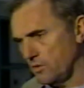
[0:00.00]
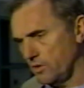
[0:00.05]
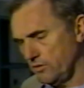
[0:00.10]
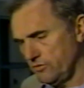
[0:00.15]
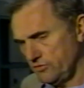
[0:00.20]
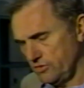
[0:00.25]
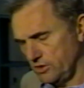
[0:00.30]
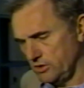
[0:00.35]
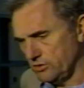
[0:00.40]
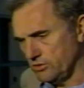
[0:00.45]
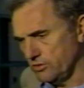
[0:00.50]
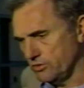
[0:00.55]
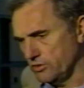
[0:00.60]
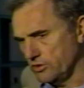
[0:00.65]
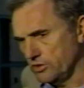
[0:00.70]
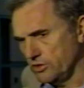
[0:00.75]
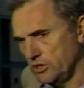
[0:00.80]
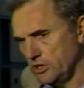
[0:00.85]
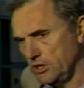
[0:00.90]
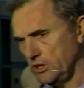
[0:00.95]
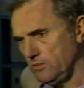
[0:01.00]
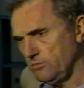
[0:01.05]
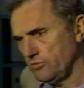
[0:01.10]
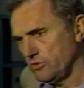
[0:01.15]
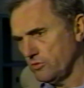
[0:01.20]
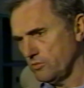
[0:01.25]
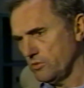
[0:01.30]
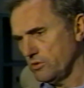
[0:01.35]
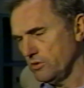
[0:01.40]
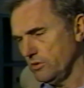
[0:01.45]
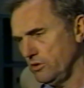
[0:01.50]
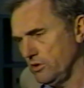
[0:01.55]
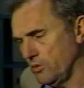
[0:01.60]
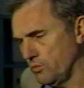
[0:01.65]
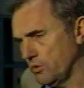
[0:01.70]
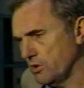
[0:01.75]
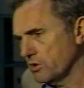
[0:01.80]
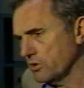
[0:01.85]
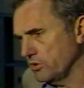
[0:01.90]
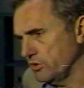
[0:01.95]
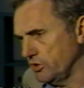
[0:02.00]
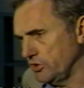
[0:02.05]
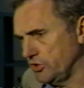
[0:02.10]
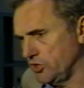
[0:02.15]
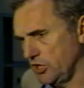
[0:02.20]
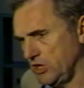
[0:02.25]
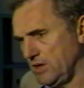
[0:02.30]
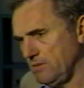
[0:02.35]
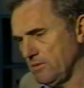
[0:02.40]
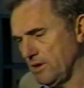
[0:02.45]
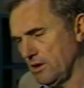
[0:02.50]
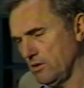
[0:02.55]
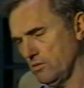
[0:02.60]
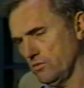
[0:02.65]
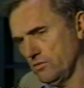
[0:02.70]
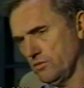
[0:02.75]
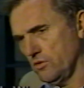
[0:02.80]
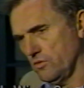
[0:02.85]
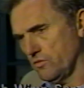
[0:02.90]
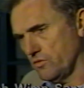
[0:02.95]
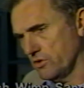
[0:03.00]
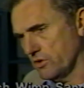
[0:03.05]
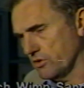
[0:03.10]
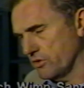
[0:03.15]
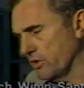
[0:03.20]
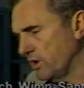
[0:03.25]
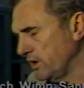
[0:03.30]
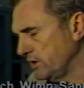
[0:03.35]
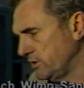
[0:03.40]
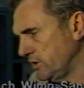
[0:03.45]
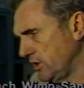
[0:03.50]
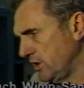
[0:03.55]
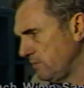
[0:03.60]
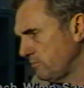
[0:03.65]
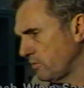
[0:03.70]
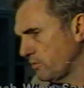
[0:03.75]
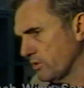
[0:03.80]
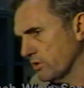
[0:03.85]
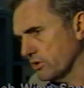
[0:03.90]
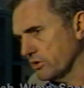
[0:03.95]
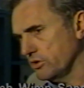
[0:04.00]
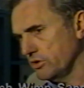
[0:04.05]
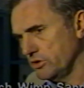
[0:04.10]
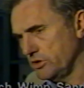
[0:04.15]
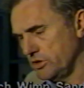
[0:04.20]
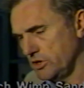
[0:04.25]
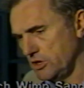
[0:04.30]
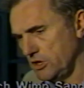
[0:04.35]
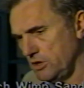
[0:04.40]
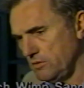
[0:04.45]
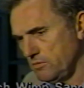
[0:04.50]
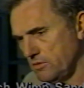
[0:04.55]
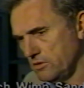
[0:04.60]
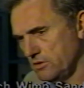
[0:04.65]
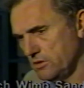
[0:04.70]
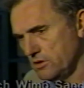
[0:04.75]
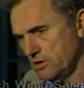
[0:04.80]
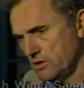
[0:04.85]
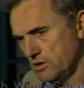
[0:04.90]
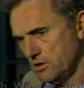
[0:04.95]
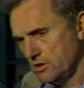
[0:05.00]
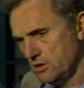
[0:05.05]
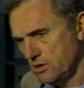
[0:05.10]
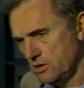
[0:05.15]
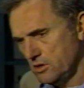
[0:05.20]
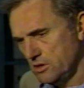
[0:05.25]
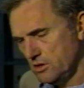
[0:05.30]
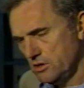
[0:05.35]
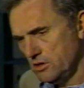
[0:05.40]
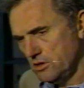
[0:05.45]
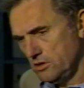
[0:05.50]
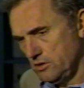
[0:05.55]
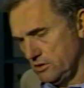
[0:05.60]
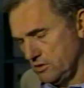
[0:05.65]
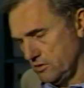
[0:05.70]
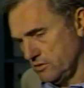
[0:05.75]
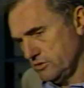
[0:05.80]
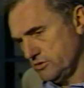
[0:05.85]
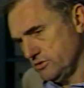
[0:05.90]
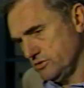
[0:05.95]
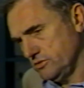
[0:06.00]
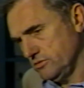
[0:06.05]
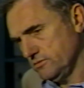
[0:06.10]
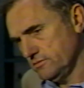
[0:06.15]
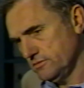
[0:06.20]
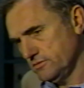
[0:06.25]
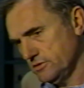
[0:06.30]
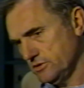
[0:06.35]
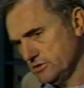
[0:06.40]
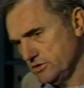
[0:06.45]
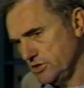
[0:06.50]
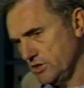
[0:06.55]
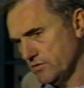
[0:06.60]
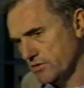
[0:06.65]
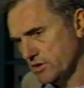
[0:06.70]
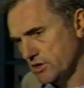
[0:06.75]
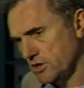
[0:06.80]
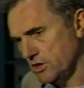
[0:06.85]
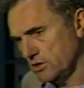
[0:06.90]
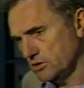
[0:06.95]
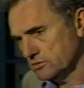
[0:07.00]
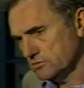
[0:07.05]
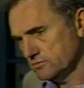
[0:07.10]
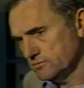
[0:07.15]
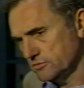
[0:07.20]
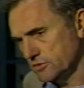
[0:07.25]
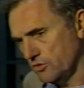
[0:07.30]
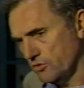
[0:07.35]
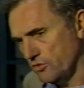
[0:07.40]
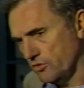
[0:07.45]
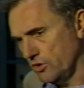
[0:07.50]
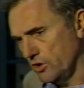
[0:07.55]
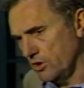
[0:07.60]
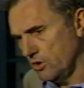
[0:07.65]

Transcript: No, we've seen two good teams, and we're, you know, we're a good team. I don't know if we're a great team, but we're a good team, and, you know, it's it's difficult on the